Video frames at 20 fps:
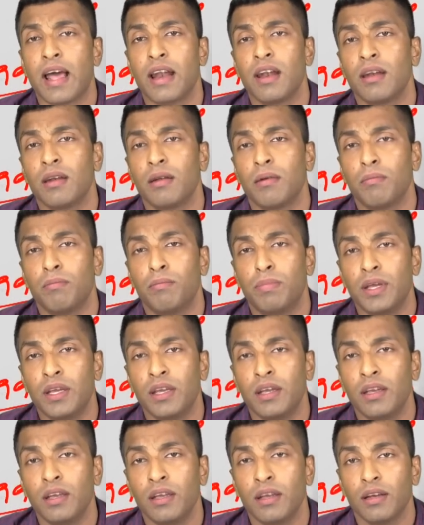can
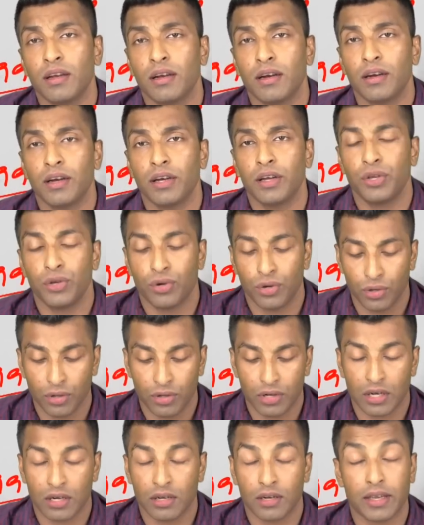be
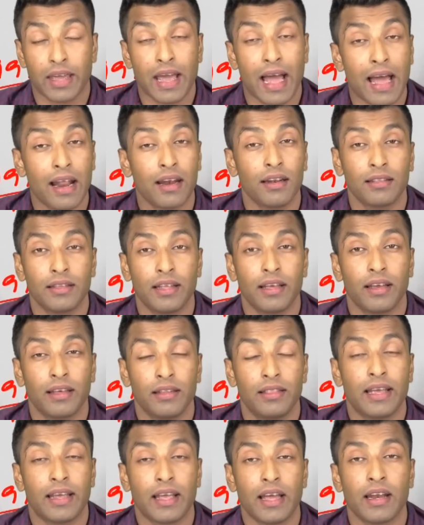
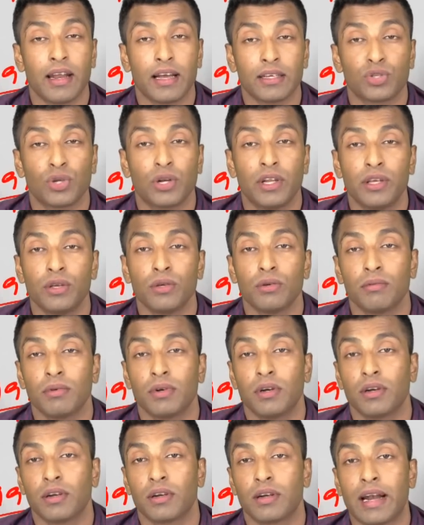they can
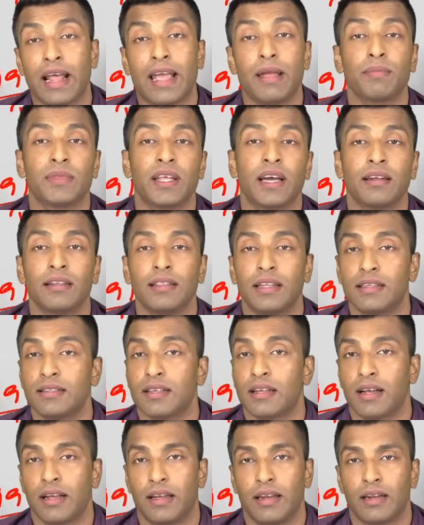actually claim
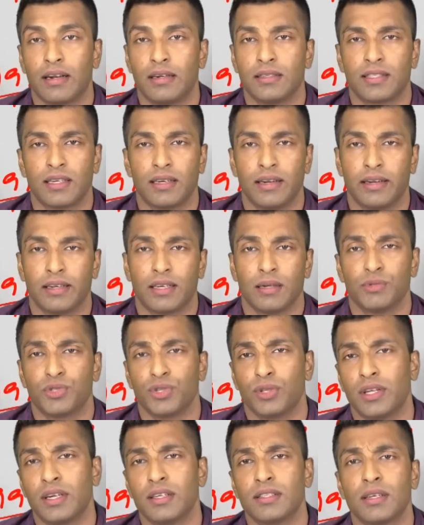that these are agricultural
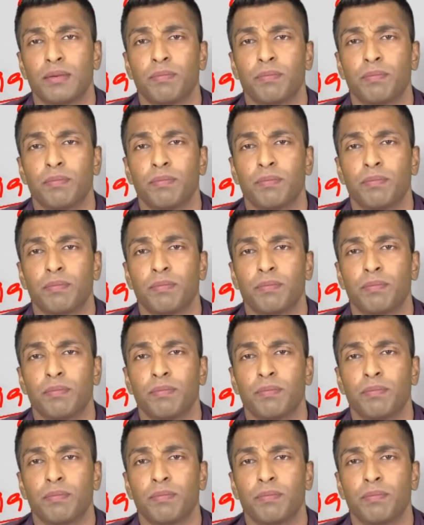incomes.